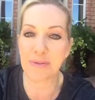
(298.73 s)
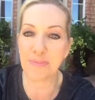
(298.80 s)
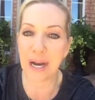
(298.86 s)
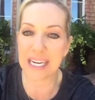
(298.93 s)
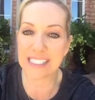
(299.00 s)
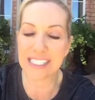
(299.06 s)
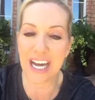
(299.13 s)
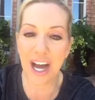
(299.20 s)
but
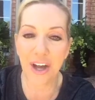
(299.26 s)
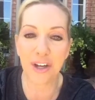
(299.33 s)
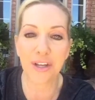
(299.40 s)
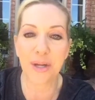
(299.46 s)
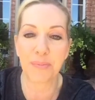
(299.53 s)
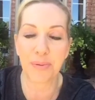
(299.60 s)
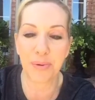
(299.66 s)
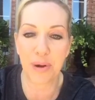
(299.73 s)
I tell you
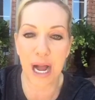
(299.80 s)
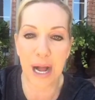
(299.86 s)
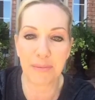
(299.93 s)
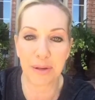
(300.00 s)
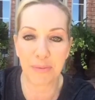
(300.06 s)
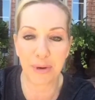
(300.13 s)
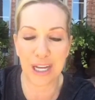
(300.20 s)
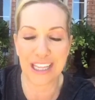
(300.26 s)
the
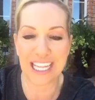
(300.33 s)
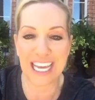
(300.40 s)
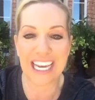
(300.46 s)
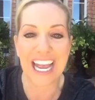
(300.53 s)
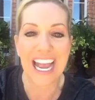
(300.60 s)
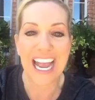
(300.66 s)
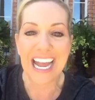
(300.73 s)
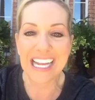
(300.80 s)
problem with it
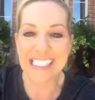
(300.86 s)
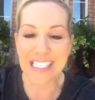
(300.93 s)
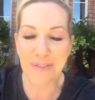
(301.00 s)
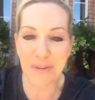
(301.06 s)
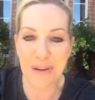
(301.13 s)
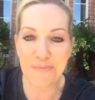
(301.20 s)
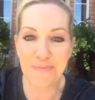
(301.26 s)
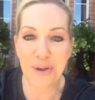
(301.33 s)
is it
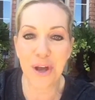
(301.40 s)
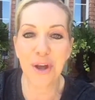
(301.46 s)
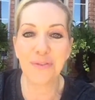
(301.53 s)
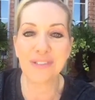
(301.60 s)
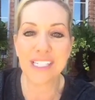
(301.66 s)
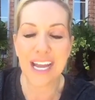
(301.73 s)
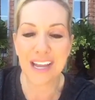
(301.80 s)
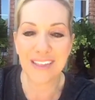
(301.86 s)

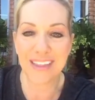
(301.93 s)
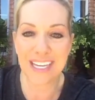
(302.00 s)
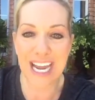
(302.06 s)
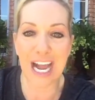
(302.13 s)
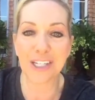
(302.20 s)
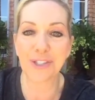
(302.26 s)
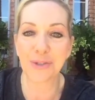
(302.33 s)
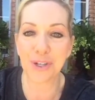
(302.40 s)
removes the
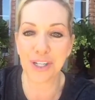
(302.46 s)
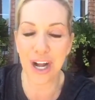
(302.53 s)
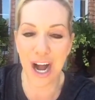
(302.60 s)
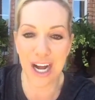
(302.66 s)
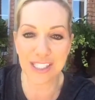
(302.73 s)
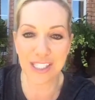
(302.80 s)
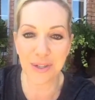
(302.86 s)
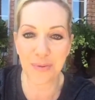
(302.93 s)
natural
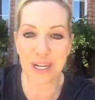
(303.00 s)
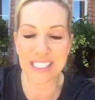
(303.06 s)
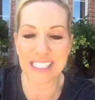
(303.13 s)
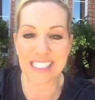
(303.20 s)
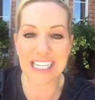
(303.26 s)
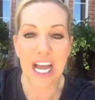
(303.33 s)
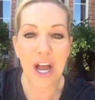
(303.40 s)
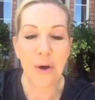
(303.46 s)

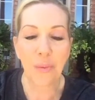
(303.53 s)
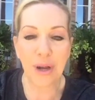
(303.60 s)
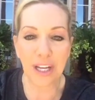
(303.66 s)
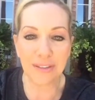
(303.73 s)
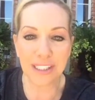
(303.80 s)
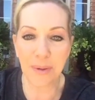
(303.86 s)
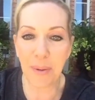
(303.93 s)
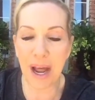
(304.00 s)
consequences. We
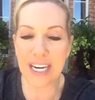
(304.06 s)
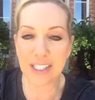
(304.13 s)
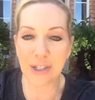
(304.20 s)
used to potty